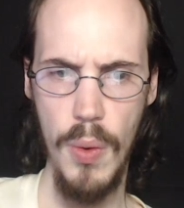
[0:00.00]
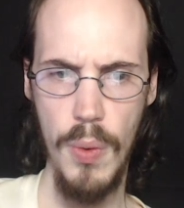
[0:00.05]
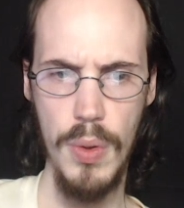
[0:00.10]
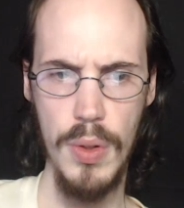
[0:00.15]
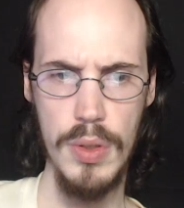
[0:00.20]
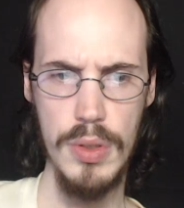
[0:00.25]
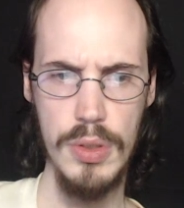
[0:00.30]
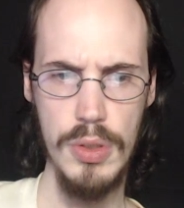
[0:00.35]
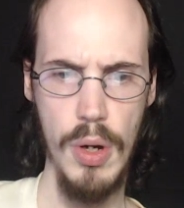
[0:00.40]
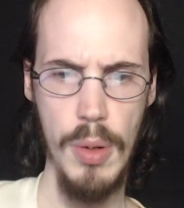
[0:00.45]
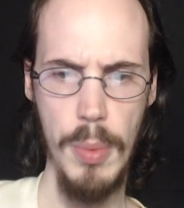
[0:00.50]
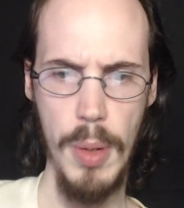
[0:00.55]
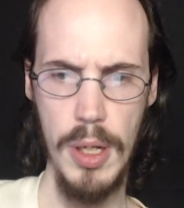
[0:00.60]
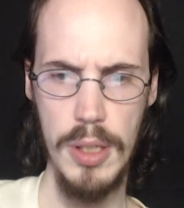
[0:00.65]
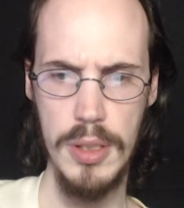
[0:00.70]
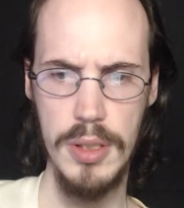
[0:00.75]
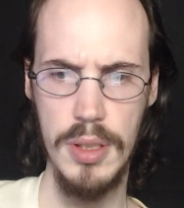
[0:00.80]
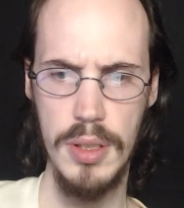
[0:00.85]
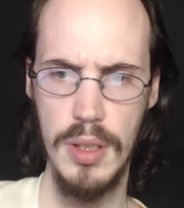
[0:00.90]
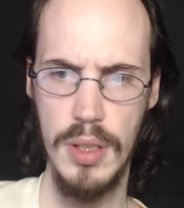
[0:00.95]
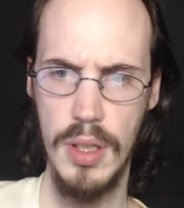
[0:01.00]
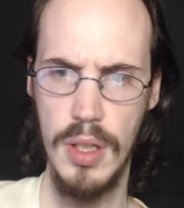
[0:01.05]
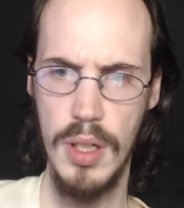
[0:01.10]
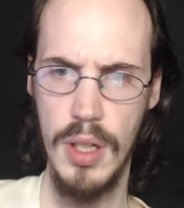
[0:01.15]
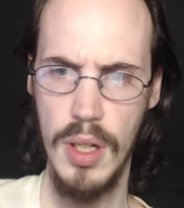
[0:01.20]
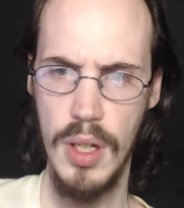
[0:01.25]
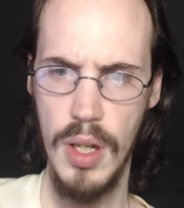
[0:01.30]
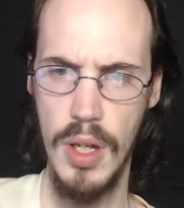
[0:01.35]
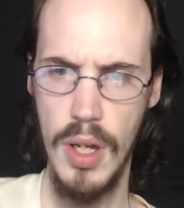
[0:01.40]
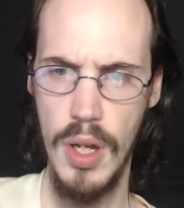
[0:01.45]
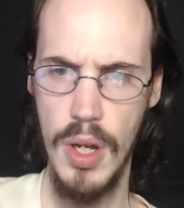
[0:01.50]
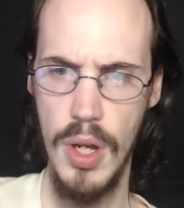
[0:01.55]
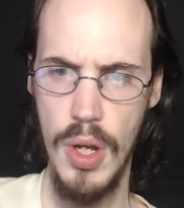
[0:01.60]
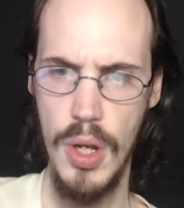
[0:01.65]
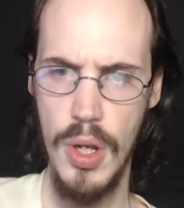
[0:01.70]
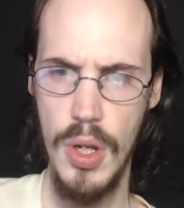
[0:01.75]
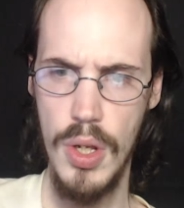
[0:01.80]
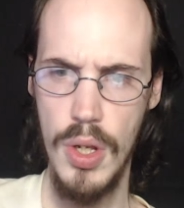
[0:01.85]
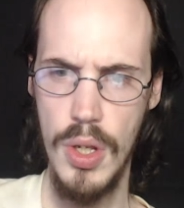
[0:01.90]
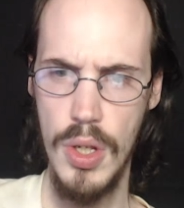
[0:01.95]
Oh, sorry, boss.
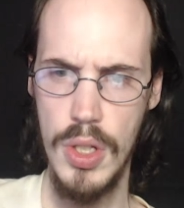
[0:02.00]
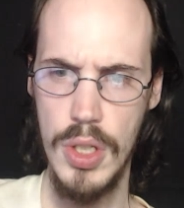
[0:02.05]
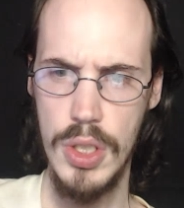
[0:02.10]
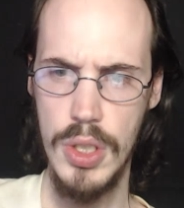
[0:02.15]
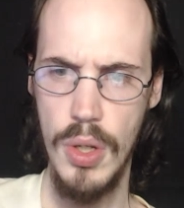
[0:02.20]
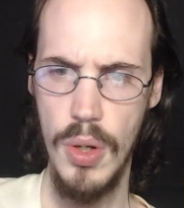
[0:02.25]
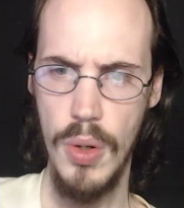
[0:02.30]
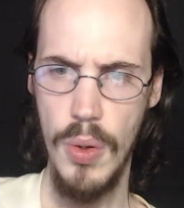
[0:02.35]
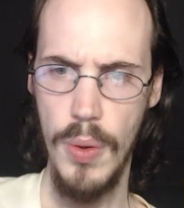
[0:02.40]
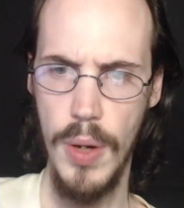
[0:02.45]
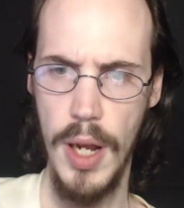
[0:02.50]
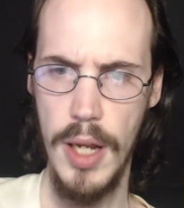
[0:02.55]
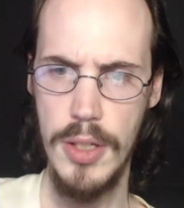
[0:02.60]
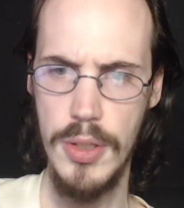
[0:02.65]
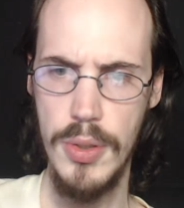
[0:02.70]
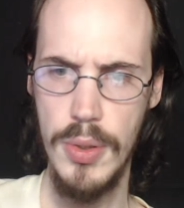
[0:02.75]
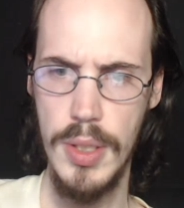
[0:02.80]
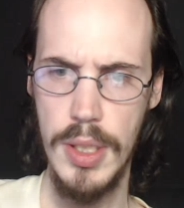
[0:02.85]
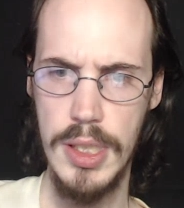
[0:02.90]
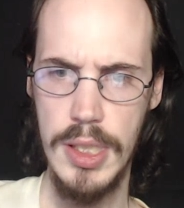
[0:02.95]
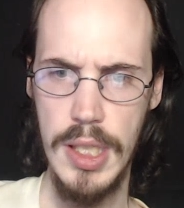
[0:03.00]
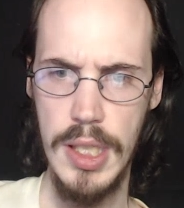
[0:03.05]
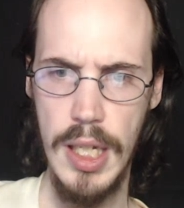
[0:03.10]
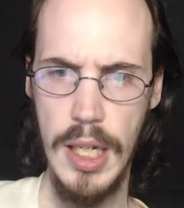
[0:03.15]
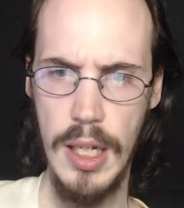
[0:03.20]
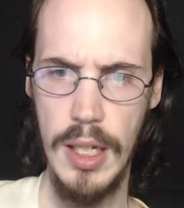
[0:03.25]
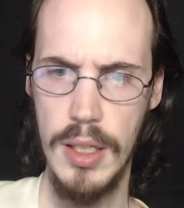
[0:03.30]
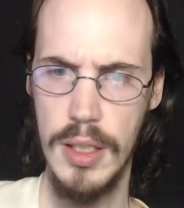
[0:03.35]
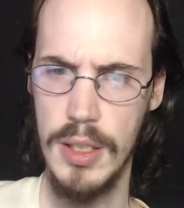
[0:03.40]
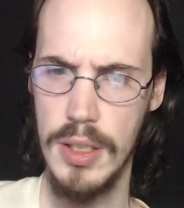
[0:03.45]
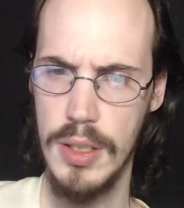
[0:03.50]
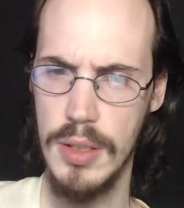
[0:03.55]
So, as you can see.